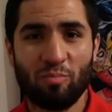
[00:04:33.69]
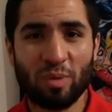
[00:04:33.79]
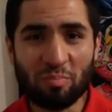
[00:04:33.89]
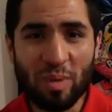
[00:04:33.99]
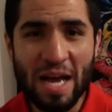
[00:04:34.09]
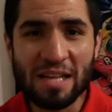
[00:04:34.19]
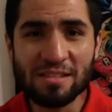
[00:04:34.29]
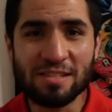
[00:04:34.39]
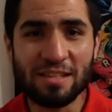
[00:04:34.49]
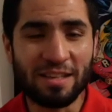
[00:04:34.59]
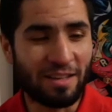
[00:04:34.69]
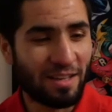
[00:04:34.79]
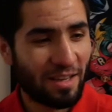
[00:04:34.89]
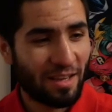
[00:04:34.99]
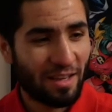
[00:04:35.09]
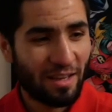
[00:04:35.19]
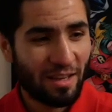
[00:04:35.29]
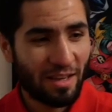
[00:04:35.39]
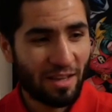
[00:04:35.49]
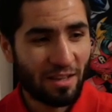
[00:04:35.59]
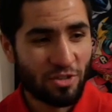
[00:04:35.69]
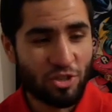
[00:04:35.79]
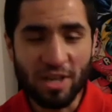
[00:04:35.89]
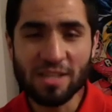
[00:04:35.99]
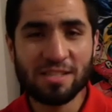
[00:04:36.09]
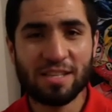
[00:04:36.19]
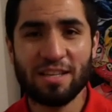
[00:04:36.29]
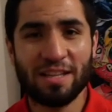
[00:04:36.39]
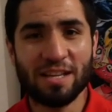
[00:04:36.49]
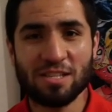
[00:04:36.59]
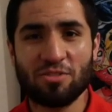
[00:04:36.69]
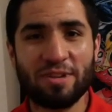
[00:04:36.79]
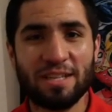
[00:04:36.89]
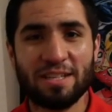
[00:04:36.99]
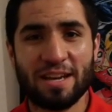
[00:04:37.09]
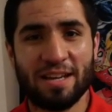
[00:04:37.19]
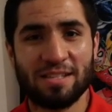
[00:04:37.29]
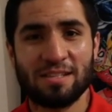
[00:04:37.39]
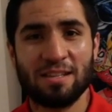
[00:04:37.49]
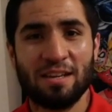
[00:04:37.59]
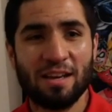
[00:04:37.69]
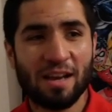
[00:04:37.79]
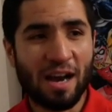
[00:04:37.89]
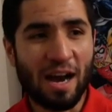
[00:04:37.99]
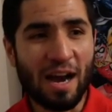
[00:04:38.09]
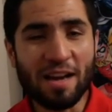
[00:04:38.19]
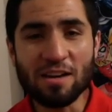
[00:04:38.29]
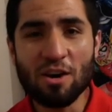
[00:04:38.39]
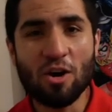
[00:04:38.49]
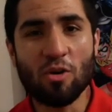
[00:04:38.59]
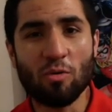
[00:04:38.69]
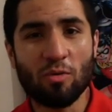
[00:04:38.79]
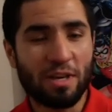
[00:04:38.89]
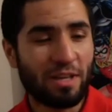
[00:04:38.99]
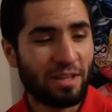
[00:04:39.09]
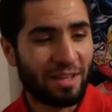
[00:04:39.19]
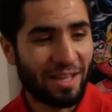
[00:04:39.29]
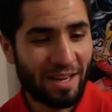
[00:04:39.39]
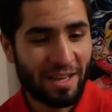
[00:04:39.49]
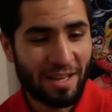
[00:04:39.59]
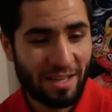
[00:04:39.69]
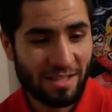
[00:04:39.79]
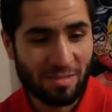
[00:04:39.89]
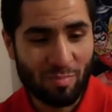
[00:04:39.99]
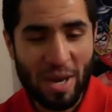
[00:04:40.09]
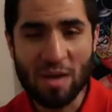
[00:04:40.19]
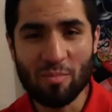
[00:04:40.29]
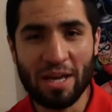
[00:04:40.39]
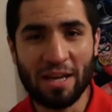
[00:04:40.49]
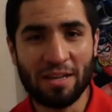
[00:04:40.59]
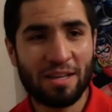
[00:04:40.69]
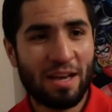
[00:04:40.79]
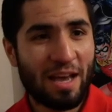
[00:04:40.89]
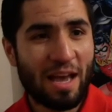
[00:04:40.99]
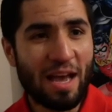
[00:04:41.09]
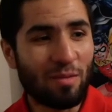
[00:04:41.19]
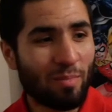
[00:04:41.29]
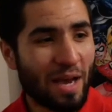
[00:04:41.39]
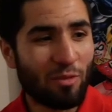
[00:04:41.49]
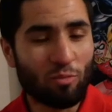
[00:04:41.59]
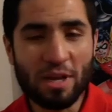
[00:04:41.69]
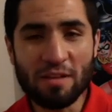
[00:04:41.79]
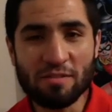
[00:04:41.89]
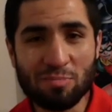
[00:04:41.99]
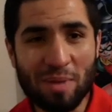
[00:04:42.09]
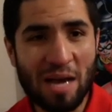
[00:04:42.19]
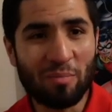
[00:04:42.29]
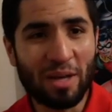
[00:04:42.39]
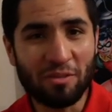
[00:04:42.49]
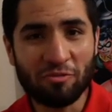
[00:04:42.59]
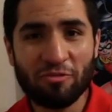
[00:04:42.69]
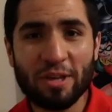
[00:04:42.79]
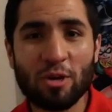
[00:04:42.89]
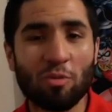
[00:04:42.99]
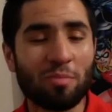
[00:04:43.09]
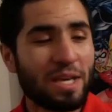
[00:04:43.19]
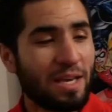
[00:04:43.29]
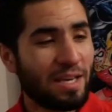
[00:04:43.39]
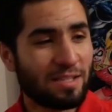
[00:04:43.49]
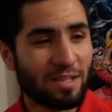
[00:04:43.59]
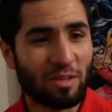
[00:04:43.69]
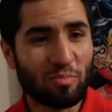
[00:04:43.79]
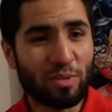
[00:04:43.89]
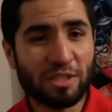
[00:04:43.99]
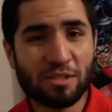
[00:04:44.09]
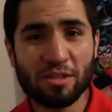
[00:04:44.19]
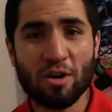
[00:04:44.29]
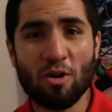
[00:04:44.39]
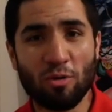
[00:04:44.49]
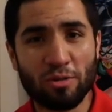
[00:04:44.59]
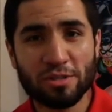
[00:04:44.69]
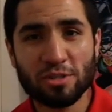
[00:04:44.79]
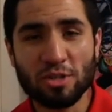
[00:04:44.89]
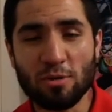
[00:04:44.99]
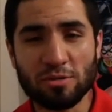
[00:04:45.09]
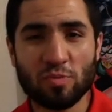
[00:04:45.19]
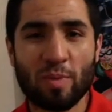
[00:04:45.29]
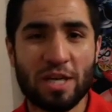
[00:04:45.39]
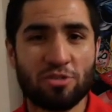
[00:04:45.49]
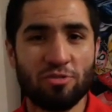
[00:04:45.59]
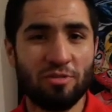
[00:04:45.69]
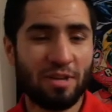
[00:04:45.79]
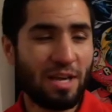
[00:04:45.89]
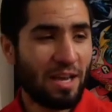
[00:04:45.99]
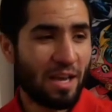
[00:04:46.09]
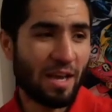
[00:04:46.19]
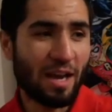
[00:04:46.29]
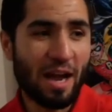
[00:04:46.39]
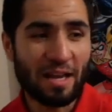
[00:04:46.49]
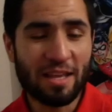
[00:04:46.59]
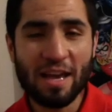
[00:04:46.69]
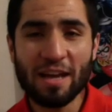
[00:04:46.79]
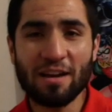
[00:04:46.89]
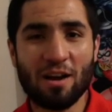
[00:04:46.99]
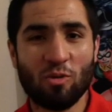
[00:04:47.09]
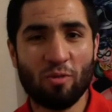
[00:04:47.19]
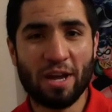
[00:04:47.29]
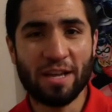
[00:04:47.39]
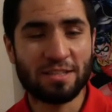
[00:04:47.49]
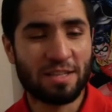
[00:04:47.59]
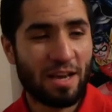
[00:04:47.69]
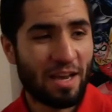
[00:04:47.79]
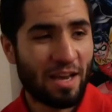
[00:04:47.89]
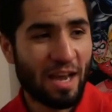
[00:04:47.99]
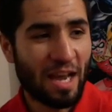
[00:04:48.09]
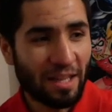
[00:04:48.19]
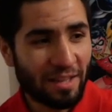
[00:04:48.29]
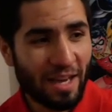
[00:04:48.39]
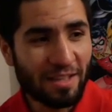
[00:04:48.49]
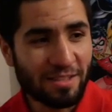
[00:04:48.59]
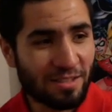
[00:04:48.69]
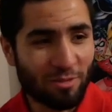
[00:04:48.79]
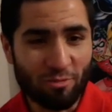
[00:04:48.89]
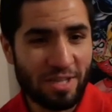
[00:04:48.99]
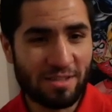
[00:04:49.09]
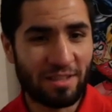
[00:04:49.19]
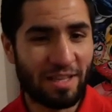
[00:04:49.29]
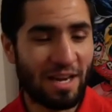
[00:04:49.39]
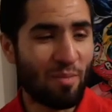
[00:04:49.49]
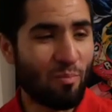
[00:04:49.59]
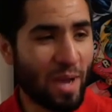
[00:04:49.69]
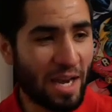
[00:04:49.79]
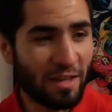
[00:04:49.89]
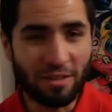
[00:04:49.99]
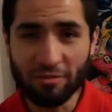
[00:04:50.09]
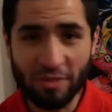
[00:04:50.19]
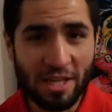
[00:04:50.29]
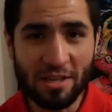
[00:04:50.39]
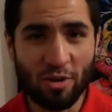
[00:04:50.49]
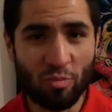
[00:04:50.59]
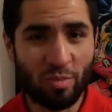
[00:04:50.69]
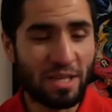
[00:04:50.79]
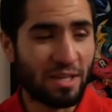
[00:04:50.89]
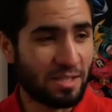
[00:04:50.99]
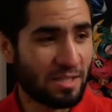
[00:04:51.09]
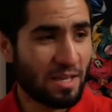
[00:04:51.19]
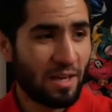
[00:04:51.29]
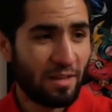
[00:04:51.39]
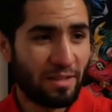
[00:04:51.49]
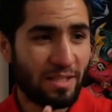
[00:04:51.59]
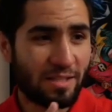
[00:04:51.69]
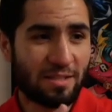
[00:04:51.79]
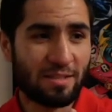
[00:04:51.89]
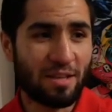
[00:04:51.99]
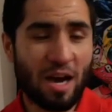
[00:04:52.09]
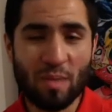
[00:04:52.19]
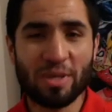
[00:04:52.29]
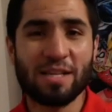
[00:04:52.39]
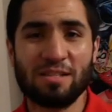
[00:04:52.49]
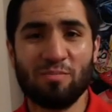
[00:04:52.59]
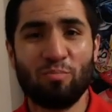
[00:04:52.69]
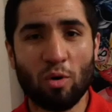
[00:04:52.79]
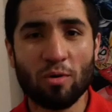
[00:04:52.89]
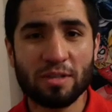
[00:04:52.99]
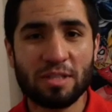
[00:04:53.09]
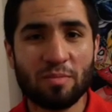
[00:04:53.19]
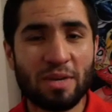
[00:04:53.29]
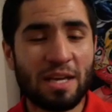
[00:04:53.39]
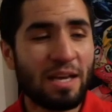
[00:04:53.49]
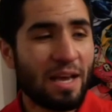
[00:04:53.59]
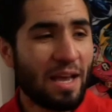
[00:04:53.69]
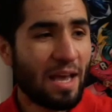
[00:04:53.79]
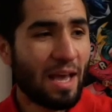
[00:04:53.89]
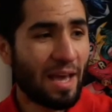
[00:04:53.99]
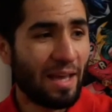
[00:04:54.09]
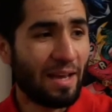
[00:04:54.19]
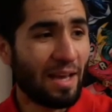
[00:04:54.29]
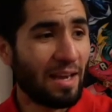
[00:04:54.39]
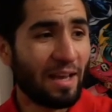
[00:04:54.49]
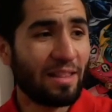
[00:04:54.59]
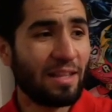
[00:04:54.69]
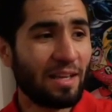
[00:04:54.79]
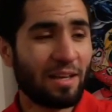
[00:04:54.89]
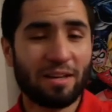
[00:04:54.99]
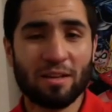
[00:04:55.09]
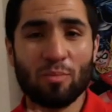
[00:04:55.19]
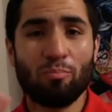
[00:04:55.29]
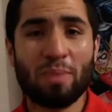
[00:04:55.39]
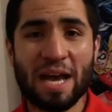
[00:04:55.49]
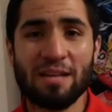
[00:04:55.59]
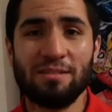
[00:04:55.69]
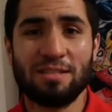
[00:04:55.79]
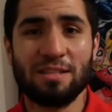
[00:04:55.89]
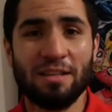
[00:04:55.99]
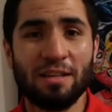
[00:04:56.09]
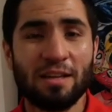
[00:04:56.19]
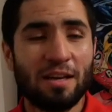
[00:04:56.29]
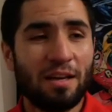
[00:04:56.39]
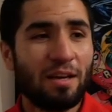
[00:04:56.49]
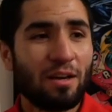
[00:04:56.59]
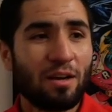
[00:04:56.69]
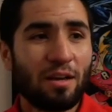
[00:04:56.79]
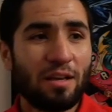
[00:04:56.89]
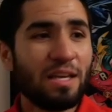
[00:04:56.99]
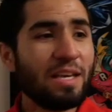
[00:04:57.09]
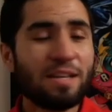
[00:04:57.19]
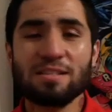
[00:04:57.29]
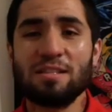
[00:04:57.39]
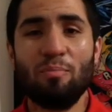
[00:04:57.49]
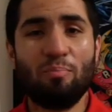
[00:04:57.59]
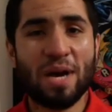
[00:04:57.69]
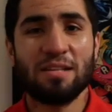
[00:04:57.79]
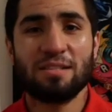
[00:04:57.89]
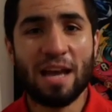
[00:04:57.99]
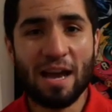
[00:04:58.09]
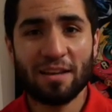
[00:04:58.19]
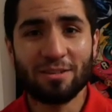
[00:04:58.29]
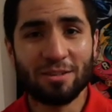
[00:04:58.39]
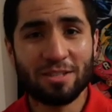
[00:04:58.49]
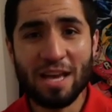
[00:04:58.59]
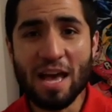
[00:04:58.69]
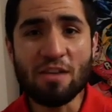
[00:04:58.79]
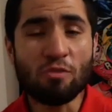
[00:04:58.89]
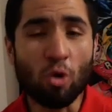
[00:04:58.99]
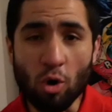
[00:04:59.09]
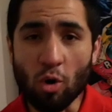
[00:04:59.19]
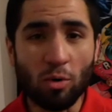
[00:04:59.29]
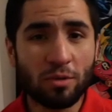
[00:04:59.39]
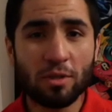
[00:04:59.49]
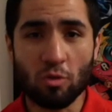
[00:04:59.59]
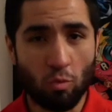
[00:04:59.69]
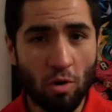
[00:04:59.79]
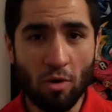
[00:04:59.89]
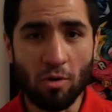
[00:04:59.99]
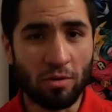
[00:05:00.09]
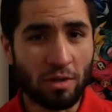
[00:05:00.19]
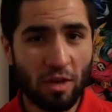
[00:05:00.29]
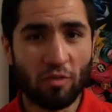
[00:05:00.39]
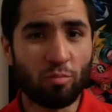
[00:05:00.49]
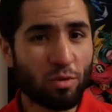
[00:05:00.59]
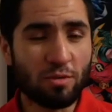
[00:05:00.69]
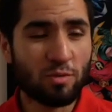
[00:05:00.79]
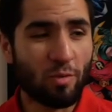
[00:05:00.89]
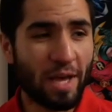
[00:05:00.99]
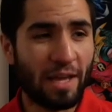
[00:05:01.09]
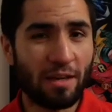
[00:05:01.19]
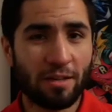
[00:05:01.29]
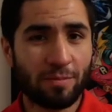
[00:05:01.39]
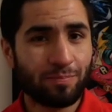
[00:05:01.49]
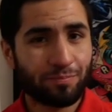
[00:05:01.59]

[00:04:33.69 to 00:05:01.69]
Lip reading: But Pattinson, just seeing that screen test, I know that his Batman and Matt Reeves' Batman film is going to be so, so special. And I cannot wait. And that is the reason that I made the video, because this topic is important to me. And I think Pattinson, he is the best actor to ever hold the role of Bruce Wayne